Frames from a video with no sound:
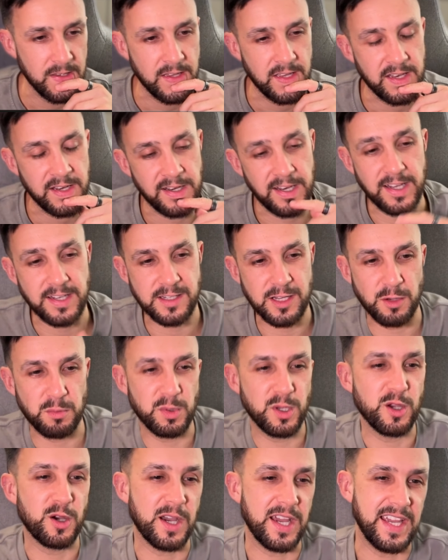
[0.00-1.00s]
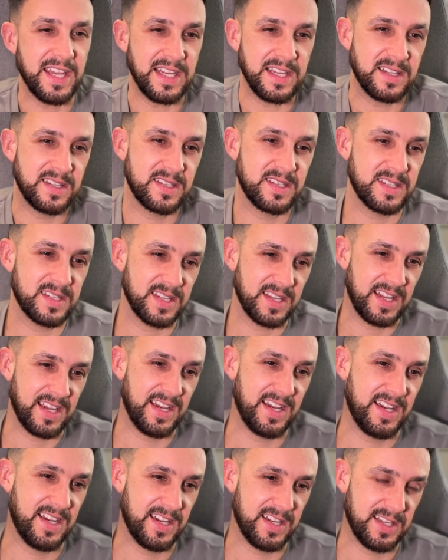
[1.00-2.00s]
Next up, we got Ace.
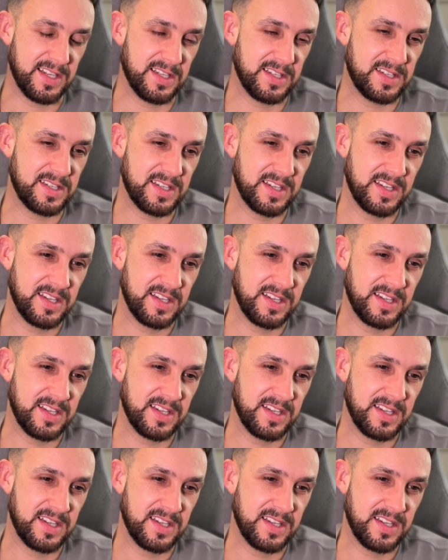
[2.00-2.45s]
And